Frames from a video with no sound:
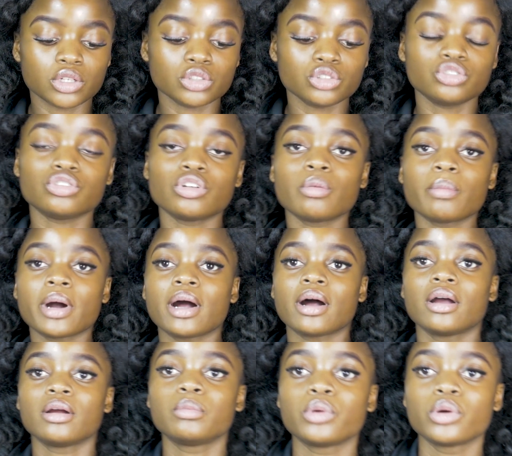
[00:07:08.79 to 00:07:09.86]
draw my
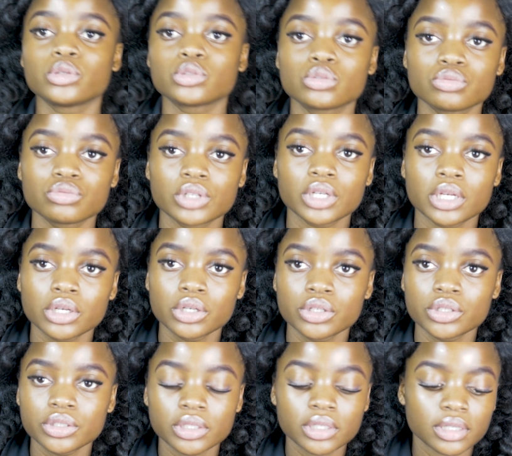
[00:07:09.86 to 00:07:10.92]
eyebrows really
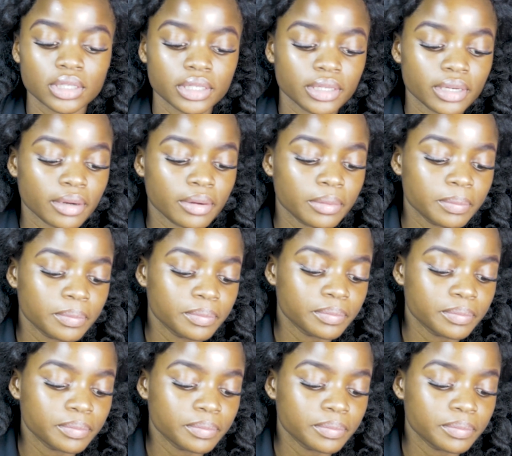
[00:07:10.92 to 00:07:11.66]
good, clean it up.